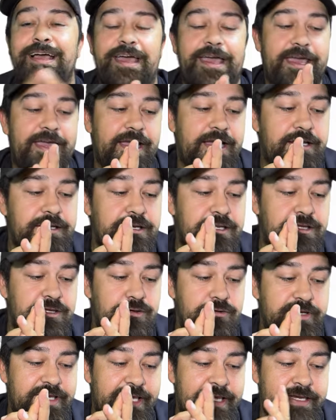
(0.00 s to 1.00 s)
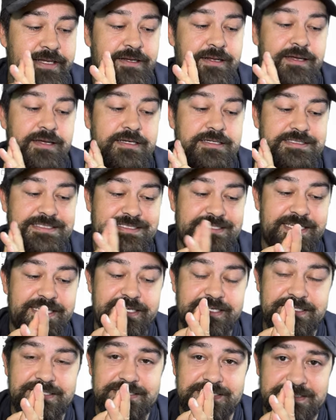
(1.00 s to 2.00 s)
and you get C
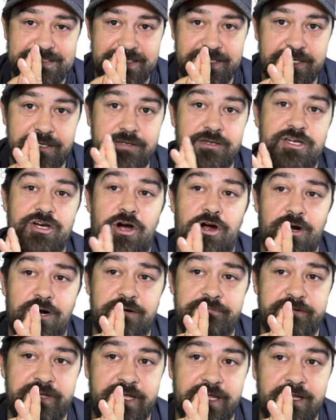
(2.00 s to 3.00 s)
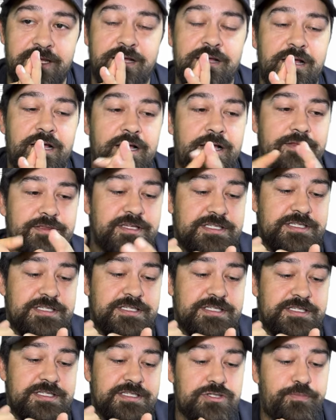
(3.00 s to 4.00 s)
N C carving. This
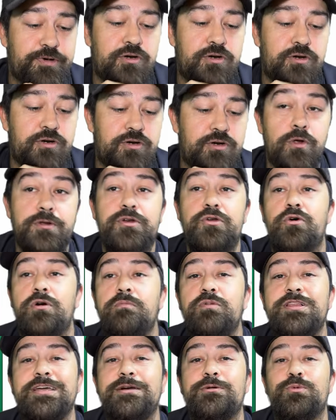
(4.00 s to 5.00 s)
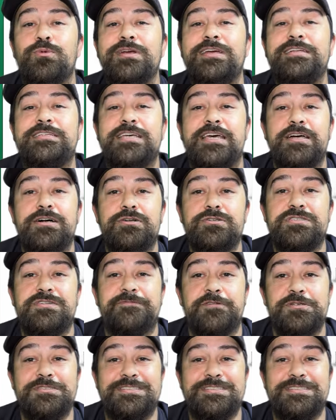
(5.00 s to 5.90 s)
is super cool. Normally it retails for